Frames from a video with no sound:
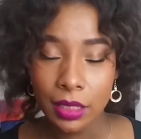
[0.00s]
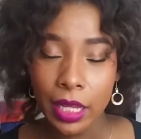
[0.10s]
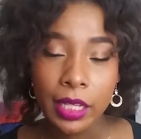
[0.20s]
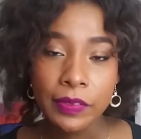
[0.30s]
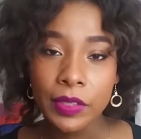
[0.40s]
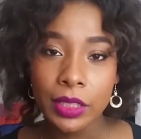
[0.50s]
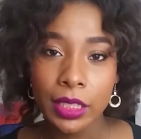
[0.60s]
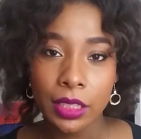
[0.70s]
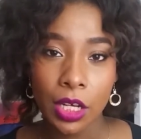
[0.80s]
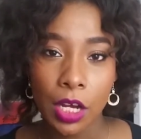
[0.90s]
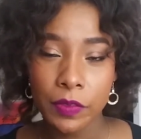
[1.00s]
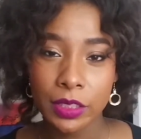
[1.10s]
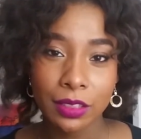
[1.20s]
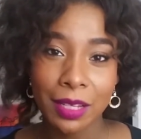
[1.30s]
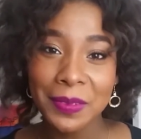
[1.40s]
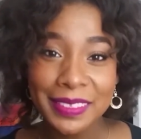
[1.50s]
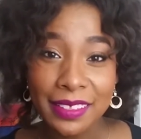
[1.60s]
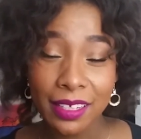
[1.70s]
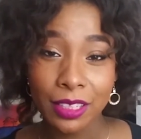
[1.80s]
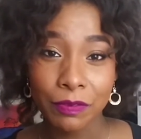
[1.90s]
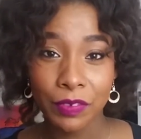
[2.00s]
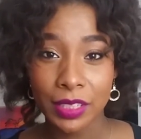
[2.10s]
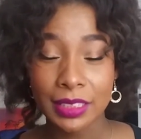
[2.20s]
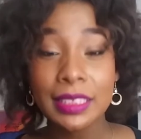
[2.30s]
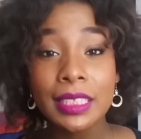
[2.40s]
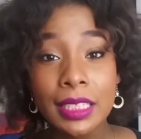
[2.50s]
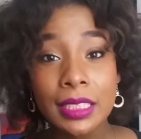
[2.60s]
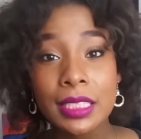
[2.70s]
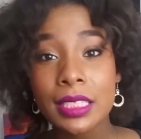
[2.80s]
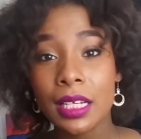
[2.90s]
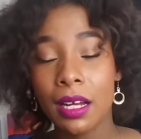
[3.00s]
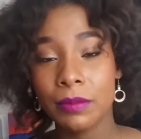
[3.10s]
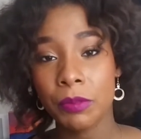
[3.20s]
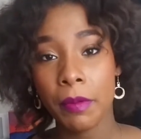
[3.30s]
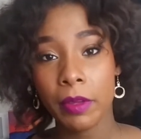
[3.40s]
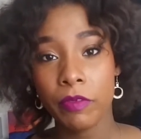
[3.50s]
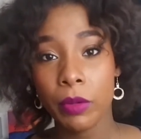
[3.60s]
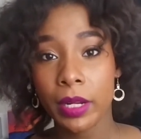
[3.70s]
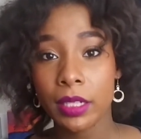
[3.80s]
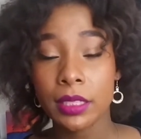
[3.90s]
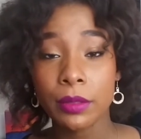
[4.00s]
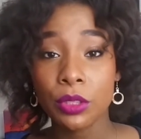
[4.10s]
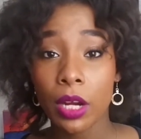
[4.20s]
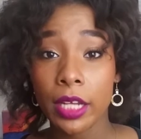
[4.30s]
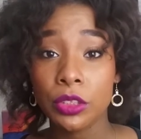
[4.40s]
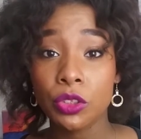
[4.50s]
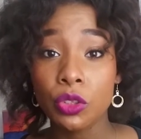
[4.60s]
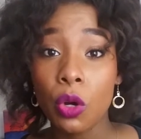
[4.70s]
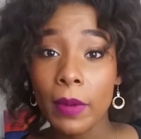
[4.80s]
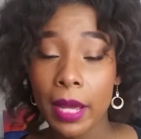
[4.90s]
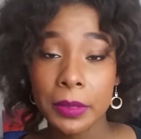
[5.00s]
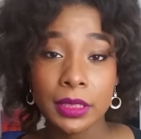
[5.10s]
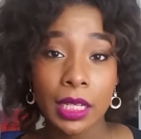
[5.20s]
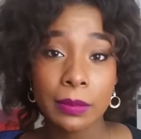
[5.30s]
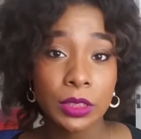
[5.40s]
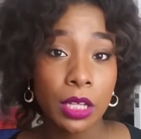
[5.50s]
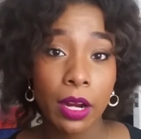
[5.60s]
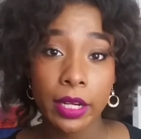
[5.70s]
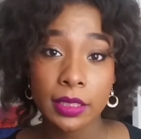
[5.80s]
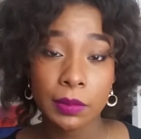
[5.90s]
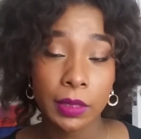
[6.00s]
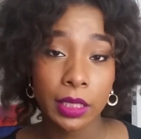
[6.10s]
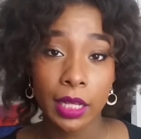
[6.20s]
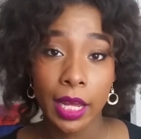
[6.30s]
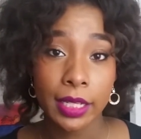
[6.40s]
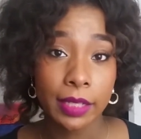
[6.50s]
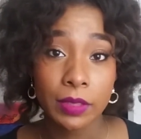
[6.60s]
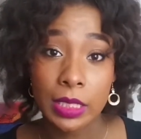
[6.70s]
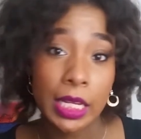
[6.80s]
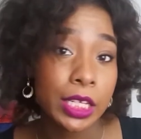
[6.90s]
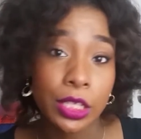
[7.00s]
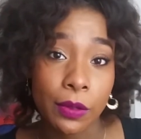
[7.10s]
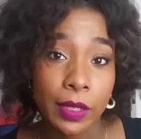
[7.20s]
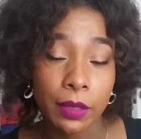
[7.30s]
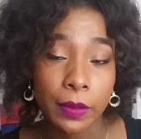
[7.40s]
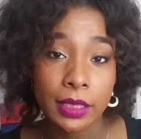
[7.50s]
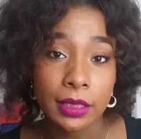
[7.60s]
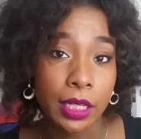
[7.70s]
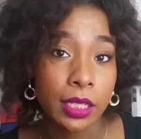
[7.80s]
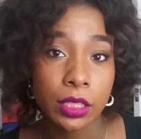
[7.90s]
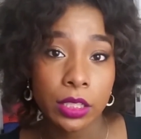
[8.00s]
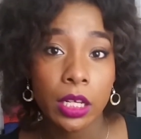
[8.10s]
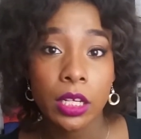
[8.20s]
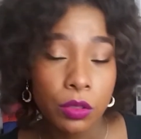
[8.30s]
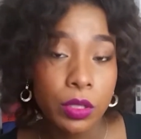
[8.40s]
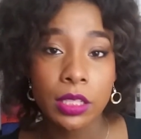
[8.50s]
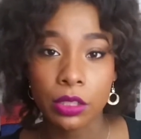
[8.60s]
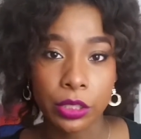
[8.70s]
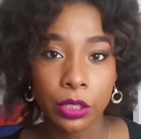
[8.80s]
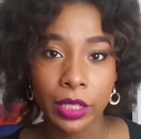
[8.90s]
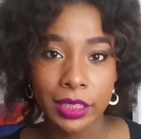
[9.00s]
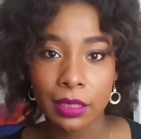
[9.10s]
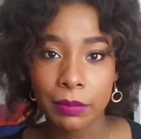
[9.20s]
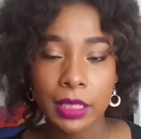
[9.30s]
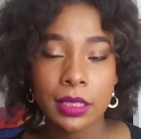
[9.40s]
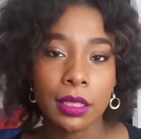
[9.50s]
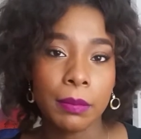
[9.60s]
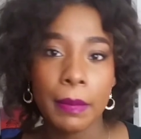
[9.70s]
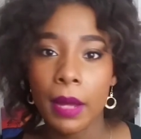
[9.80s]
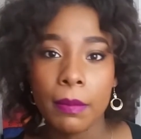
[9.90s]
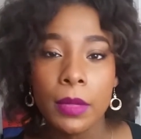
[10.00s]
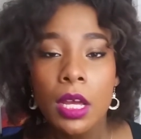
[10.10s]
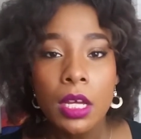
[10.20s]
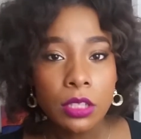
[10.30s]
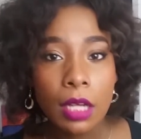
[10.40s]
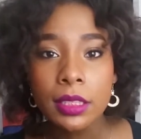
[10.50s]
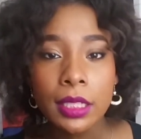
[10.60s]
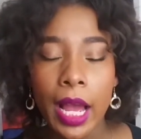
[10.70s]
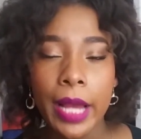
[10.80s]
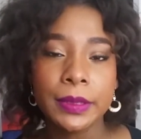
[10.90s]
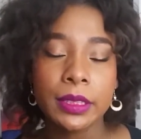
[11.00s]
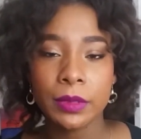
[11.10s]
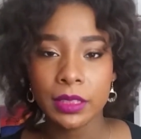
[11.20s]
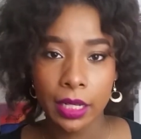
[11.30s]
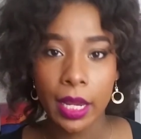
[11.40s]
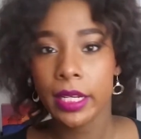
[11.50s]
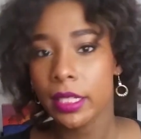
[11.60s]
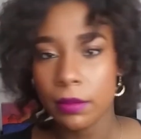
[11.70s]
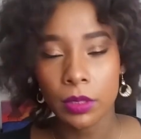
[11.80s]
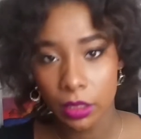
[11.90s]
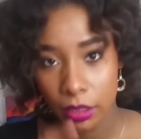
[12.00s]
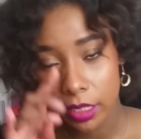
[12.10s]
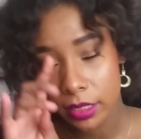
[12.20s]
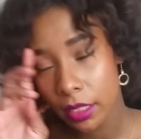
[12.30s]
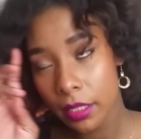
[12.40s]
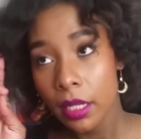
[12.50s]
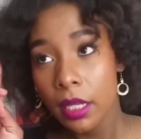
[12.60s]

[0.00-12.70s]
Thankfully, the officer let me sit in the front seat to make me feel better because I was crying so bad. He's like, I'm sorry, sweetie. I have to take you anyways. Like, you need to learn your lesson. Basically, my mom talked to the cops and was like, I need them to learn the lesson.